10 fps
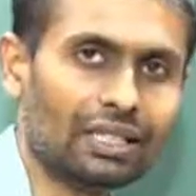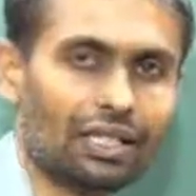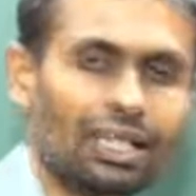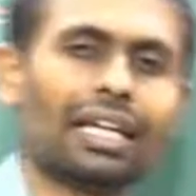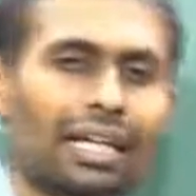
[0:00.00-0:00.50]
year.
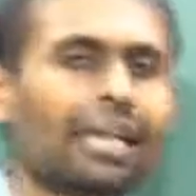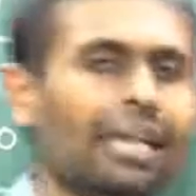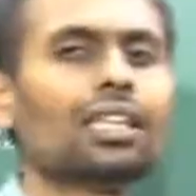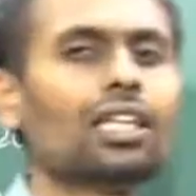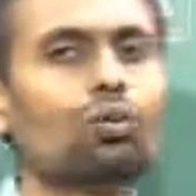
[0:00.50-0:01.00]

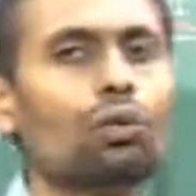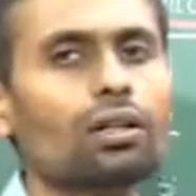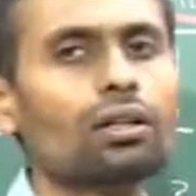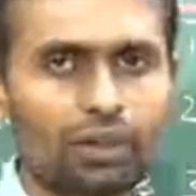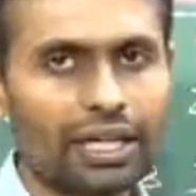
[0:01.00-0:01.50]
Anything you
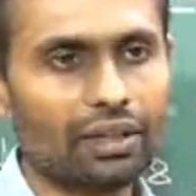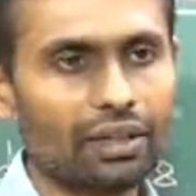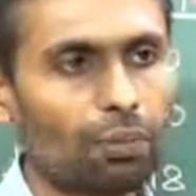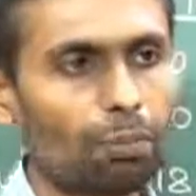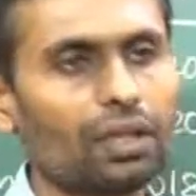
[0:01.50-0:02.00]
want, you can
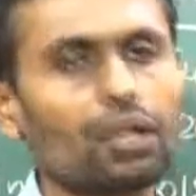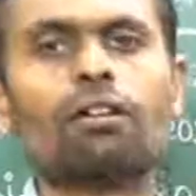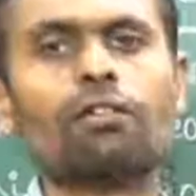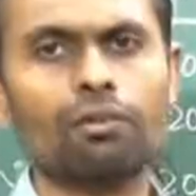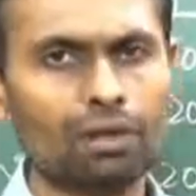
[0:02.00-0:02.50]
drop it
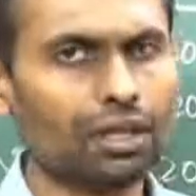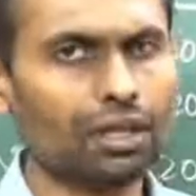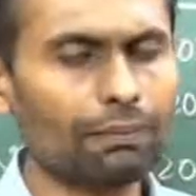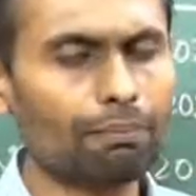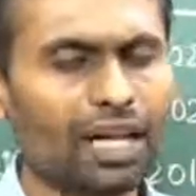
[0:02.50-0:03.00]
of.
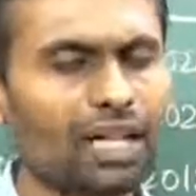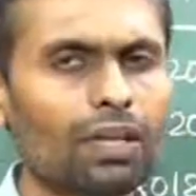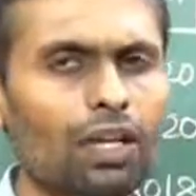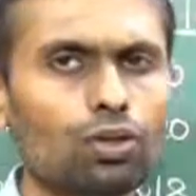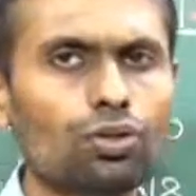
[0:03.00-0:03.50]
It might
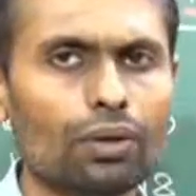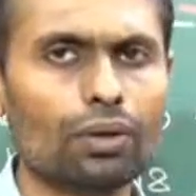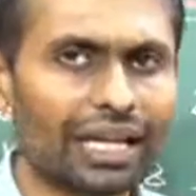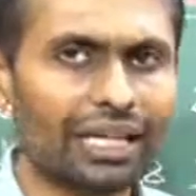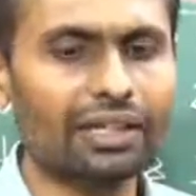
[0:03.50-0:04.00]
belongs to
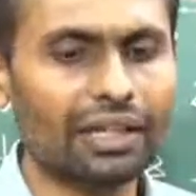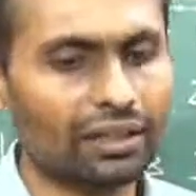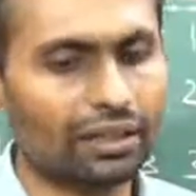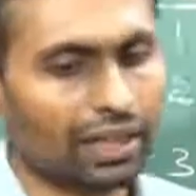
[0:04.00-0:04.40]
any data